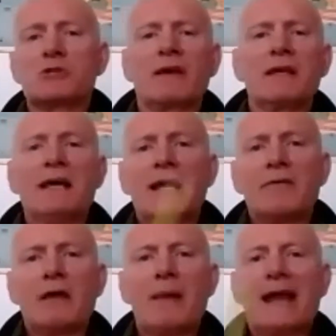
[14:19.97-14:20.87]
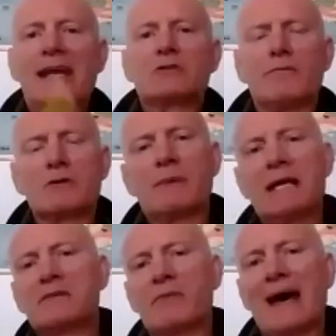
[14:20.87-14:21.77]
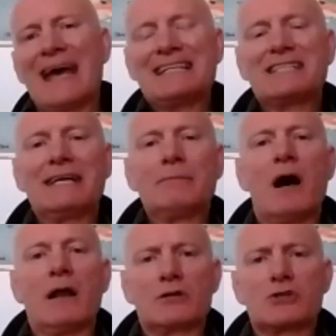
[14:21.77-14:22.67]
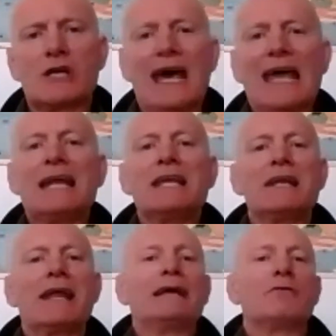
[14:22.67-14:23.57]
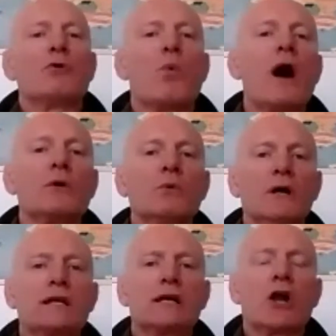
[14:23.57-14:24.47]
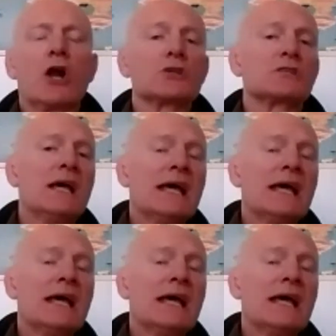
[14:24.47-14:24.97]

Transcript: So they managed in the space of about 18 months to alienate the white working class